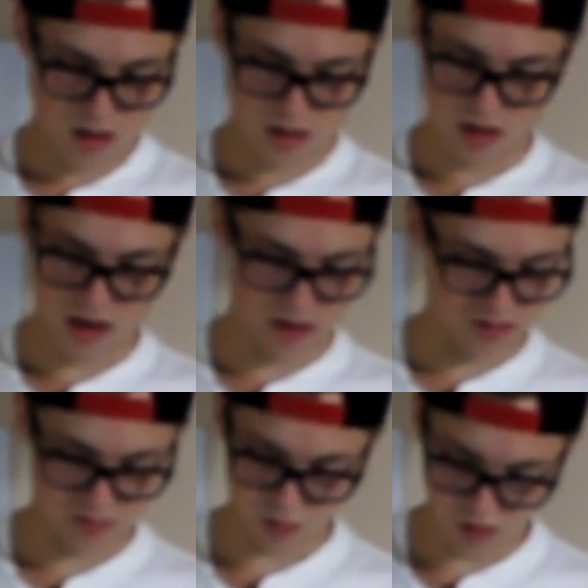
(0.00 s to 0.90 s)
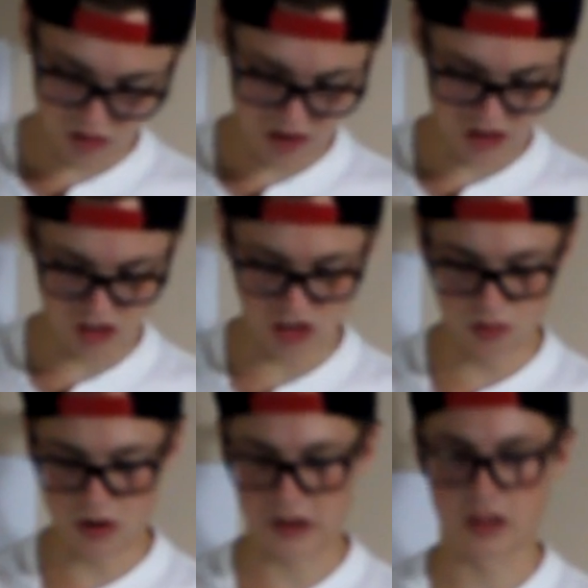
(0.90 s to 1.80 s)
yeah, it's really nice shoe.
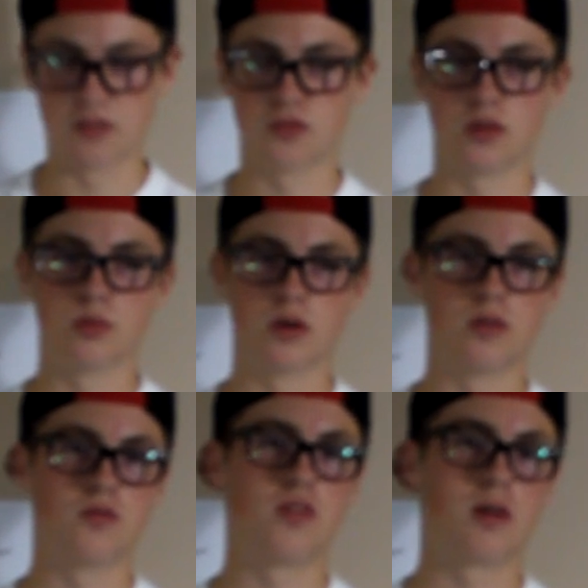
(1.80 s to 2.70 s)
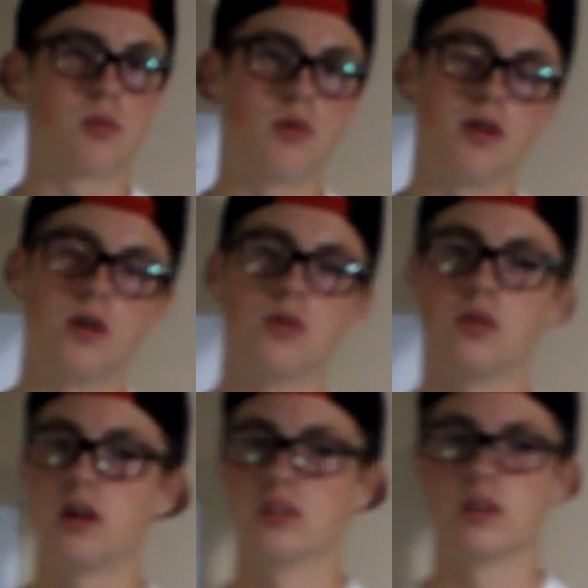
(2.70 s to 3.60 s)
Nike Free Run 5.0.
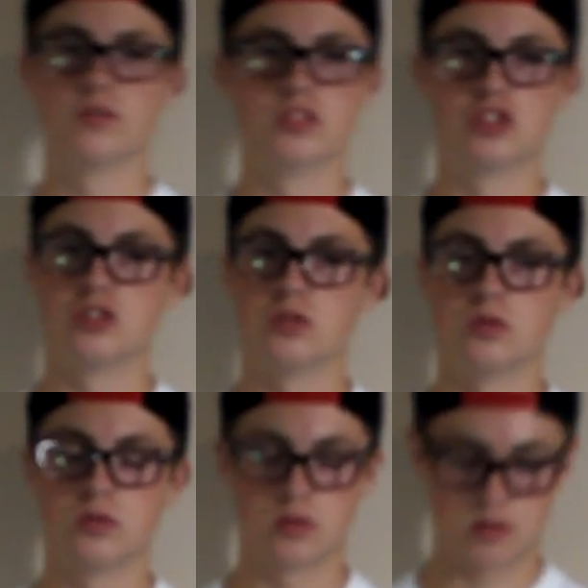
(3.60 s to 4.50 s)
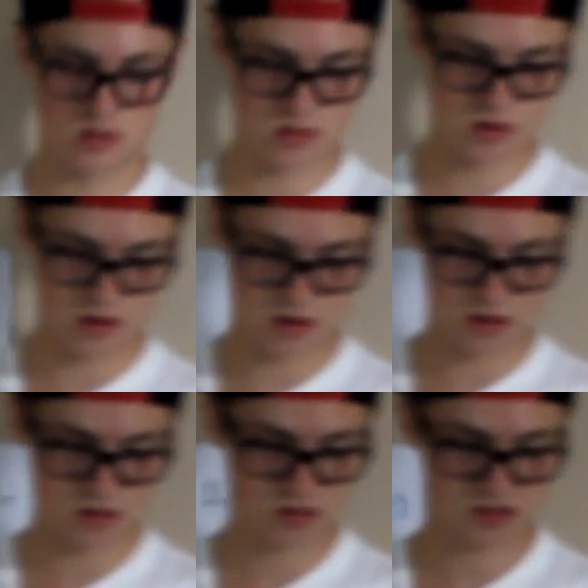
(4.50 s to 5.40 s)
I love this shoe.
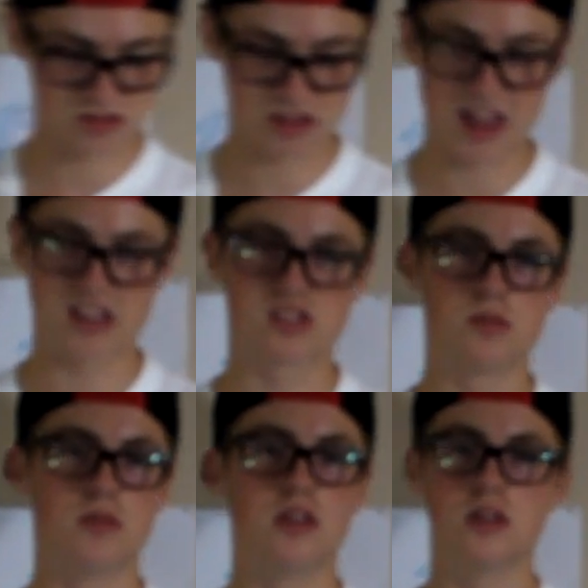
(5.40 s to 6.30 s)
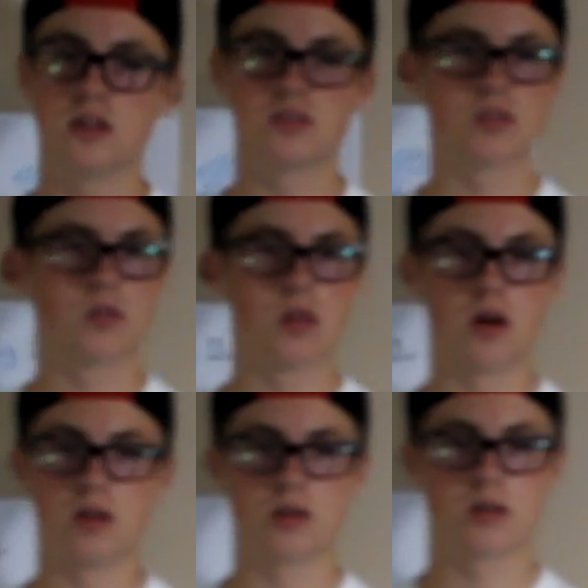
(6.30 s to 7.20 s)
It's lasted me so
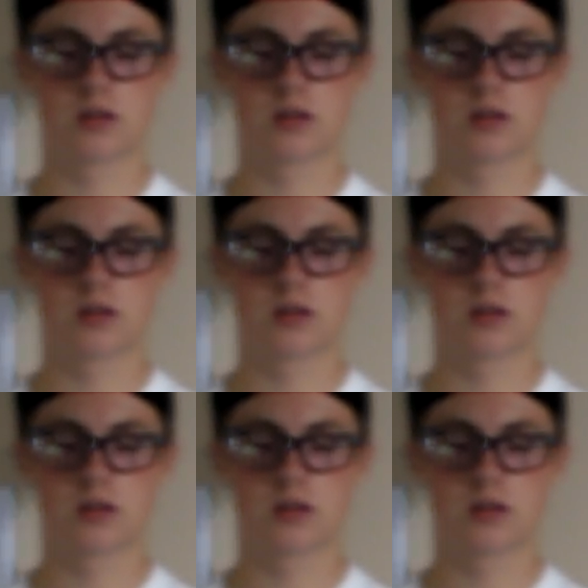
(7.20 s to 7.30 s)
long.